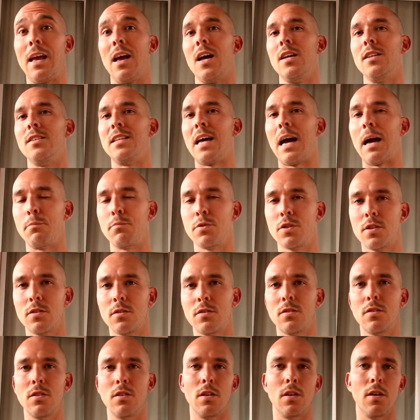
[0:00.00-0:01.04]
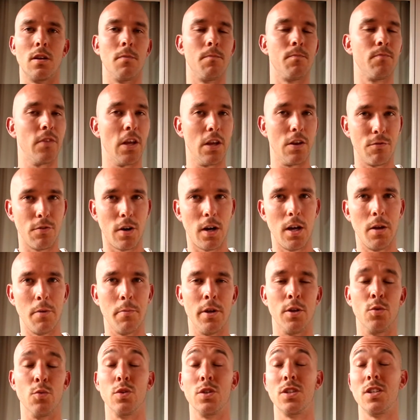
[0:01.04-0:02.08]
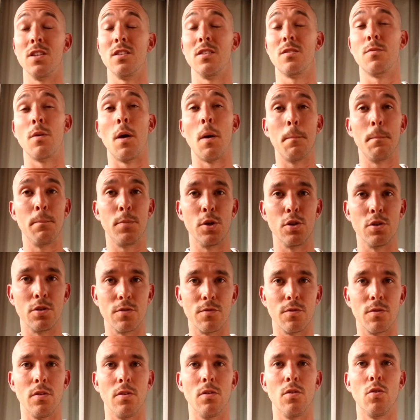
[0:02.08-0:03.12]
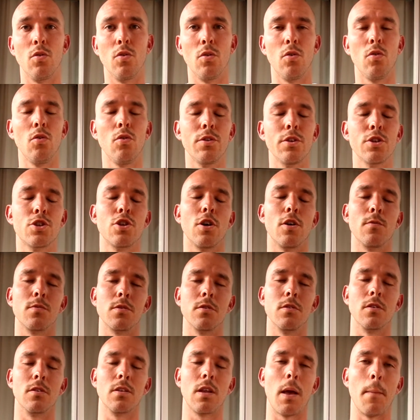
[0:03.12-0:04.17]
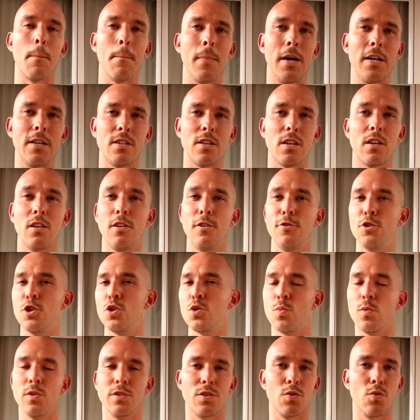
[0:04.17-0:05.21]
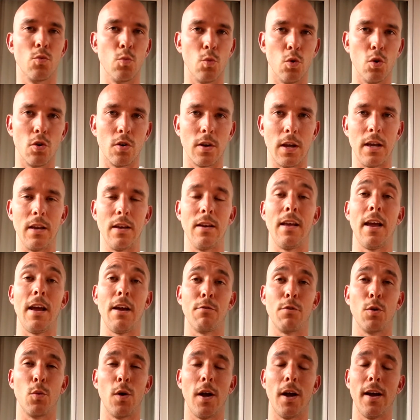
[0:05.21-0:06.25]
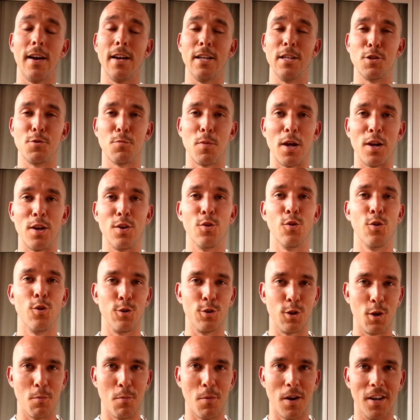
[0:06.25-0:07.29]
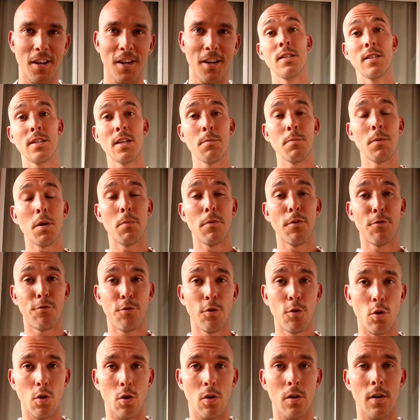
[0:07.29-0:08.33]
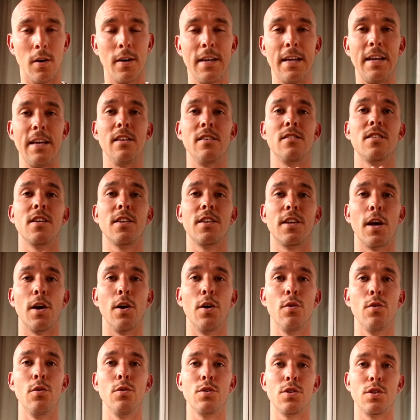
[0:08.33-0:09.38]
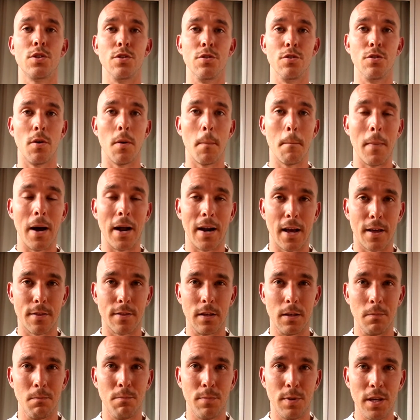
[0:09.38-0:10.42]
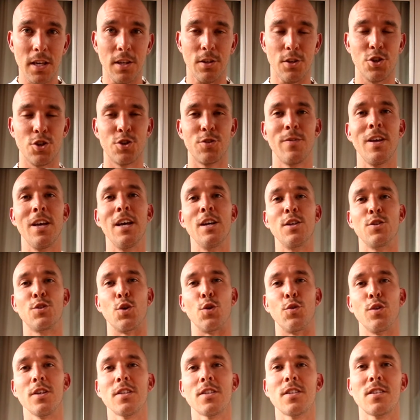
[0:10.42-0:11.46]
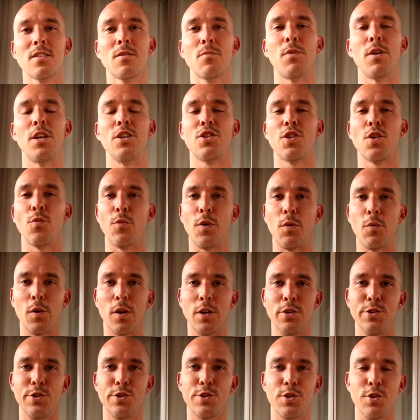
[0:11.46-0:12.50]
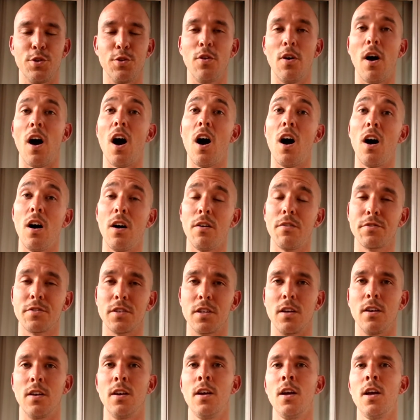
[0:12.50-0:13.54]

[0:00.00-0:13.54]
adapt to the environment, which is beautiful. All the shops look amazing and you just want to walk in everywhere and spend all your money. Tip number 4 is go to Marathi Beach. So this is the beach that we went to after